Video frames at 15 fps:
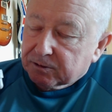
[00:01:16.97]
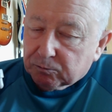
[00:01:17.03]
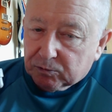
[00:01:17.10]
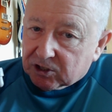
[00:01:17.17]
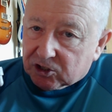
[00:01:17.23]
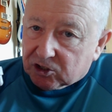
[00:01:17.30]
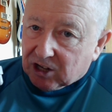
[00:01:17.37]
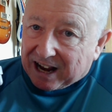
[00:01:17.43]

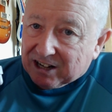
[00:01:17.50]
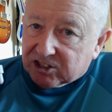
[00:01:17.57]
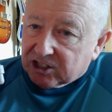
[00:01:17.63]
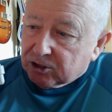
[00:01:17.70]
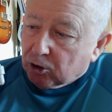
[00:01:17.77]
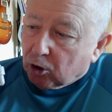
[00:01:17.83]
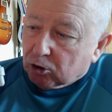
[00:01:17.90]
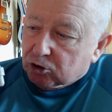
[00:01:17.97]
It's
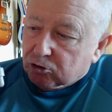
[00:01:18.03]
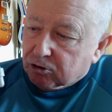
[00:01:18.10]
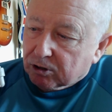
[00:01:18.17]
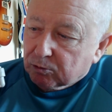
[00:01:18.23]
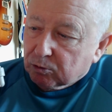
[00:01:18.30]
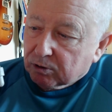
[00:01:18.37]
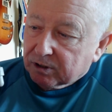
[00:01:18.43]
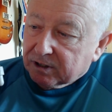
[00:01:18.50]
actually not
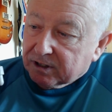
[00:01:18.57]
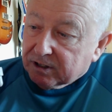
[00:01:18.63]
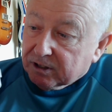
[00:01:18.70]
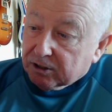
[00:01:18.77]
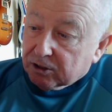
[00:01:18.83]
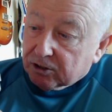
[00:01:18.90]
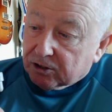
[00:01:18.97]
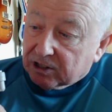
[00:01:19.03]
true.
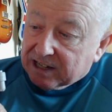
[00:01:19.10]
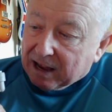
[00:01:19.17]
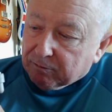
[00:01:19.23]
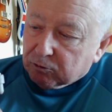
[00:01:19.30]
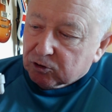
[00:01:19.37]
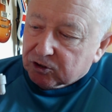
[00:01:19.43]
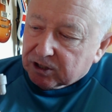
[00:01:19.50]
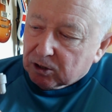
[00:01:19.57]
The
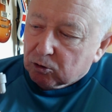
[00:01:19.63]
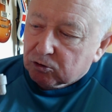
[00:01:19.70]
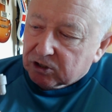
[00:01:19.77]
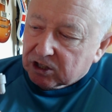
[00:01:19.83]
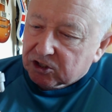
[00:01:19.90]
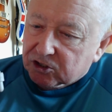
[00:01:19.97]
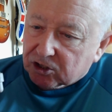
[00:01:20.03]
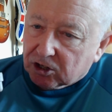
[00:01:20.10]
level seals
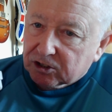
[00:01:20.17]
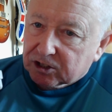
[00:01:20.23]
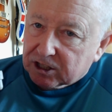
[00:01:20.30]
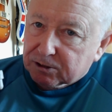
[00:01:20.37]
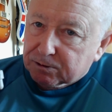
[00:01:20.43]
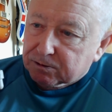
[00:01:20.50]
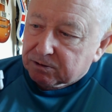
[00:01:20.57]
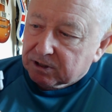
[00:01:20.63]
inside
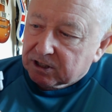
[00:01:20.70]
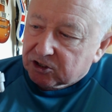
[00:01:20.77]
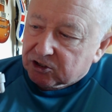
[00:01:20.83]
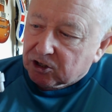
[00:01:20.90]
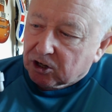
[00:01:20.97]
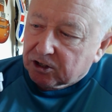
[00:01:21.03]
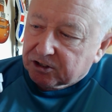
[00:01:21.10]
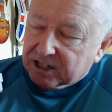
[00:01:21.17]

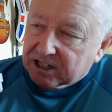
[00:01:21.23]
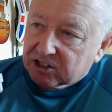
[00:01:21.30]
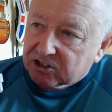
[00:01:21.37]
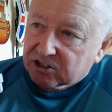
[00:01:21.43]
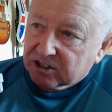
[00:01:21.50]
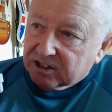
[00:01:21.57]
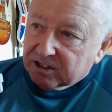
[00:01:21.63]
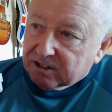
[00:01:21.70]

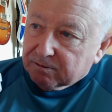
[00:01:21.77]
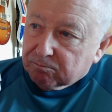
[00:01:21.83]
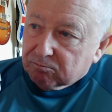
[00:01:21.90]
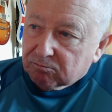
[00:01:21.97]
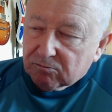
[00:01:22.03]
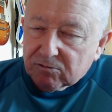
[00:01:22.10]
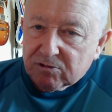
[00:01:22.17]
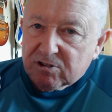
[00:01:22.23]
these
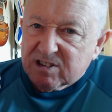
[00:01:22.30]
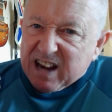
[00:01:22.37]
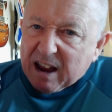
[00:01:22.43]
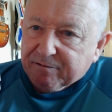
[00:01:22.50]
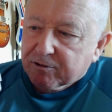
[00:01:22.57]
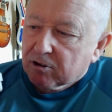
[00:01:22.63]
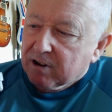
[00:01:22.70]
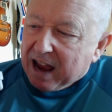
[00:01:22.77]

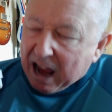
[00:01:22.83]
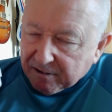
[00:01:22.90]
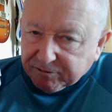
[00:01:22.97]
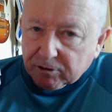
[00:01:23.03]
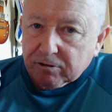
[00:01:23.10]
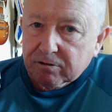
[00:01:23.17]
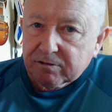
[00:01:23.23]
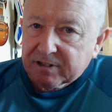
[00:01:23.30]
never
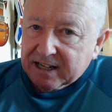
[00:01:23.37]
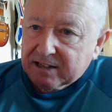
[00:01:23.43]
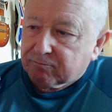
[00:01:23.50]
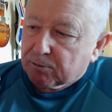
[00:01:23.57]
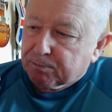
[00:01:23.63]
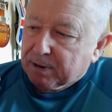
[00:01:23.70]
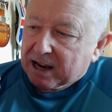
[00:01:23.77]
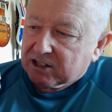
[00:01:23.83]
ever need
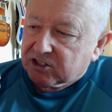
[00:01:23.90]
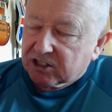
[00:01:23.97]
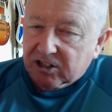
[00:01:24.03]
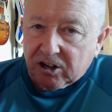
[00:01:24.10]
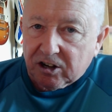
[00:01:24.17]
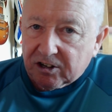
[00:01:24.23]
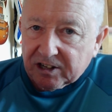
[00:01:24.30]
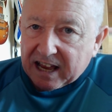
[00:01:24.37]
replacing
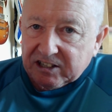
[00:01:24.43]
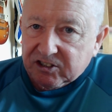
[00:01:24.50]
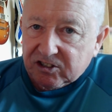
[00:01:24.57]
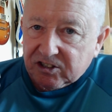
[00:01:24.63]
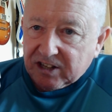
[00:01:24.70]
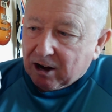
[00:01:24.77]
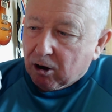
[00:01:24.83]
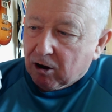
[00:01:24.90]
unless
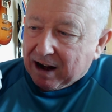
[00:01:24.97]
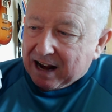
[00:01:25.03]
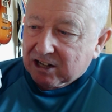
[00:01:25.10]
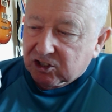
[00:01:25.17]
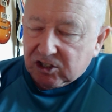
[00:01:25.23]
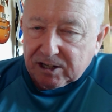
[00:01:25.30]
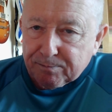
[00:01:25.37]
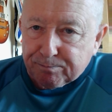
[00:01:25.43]
they are
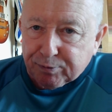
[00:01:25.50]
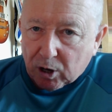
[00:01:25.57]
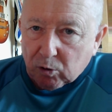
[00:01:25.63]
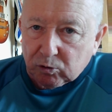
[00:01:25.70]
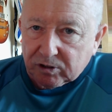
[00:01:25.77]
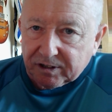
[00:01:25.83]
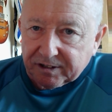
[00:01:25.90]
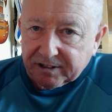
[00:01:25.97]
actually
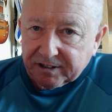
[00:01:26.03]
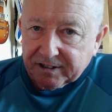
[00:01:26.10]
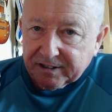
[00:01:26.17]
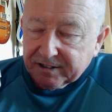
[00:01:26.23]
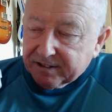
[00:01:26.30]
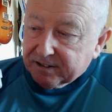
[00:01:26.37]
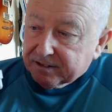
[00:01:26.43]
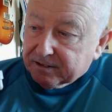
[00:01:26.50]
broken.
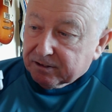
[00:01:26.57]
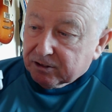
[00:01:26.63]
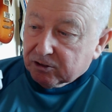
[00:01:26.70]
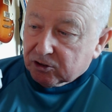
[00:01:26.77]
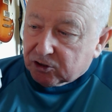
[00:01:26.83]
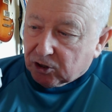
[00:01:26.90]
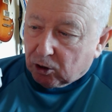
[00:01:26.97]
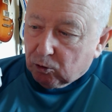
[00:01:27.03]

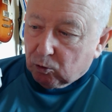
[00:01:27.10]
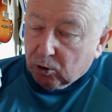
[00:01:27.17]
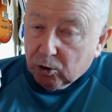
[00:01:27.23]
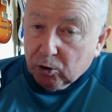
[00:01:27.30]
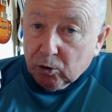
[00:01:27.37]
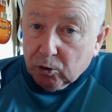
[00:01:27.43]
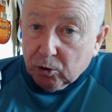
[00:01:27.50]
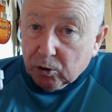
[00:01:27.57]
So
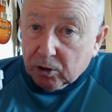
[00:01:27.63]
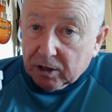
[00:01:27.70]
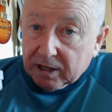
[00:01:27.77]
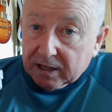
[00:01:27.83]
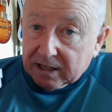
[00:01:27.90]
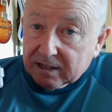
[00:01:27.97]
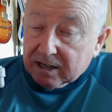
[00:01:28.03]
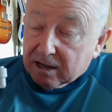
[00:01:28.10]

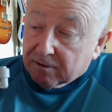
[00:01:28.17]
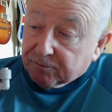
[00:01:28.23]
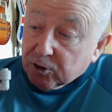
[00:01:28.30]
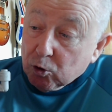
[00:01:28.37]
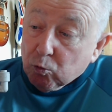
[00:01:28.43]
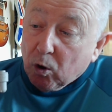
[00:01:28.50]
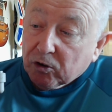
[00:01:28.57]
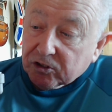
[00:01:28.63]
if
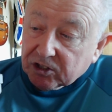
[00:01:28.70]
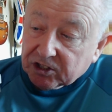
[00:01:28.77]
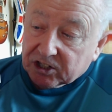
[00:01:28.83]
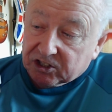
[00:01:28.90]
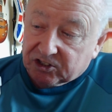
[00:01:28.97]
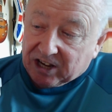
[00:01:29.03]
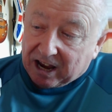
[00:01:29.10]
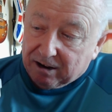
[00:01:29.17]
you wanted a
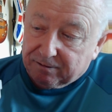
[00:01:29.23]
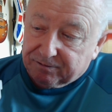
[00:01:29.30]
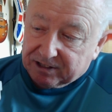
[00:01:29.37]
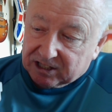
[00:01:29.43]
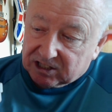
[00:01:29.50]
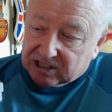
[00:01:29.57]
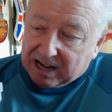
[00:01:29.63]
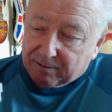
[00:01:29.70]
set of
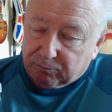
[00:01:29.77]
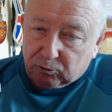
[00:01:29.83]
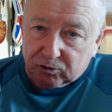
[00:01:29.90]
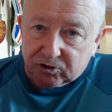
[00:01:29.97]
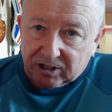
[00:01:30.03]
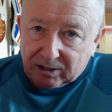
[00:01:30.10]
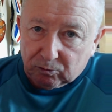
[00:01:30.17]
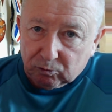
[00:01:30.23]
these level
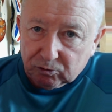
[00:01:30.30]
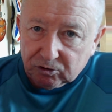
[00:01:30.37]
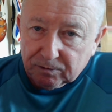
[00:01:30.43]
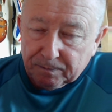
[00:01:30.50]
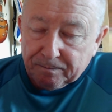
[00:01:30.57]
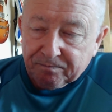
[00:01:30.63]
seals,